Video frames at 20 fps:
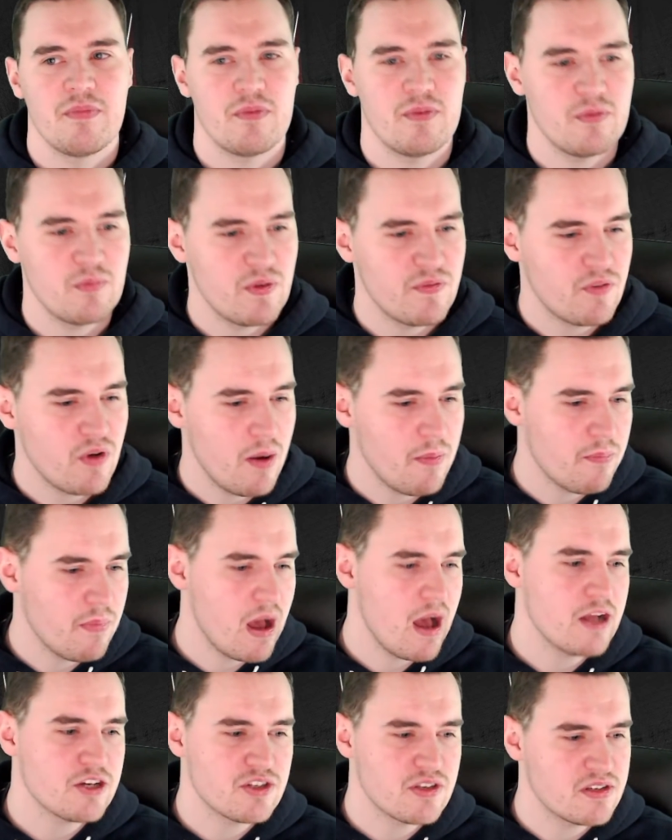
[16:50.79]
We've got
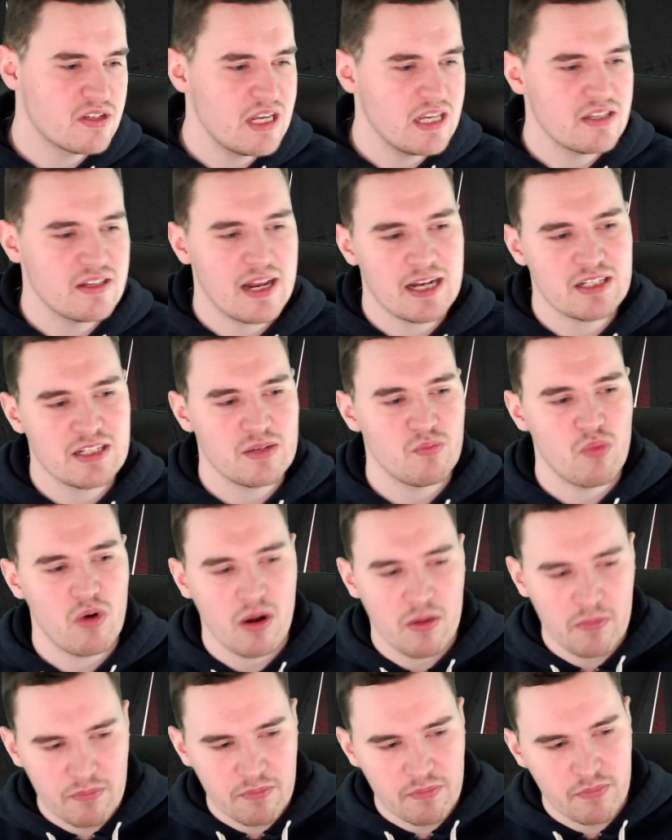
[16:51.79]
March. The season ends in
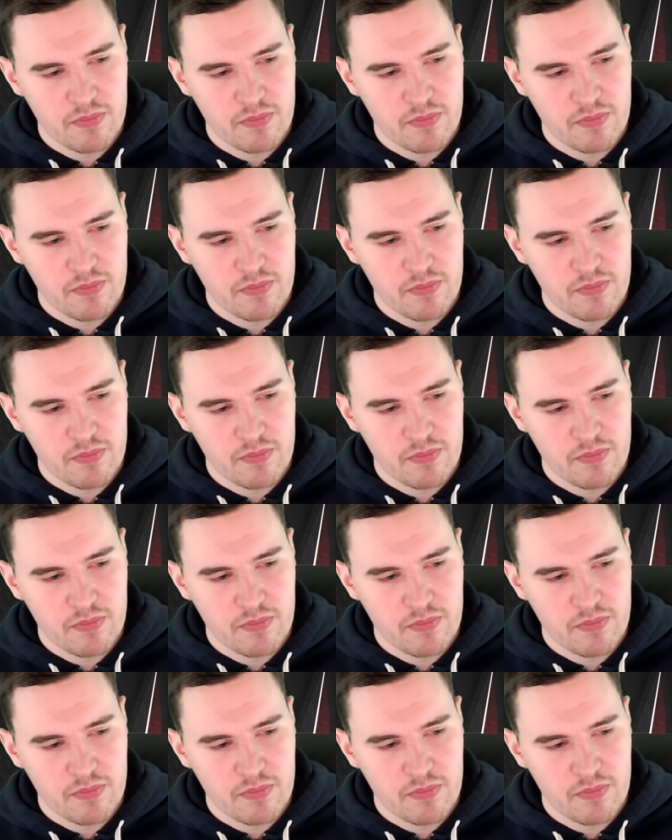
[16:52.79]
what?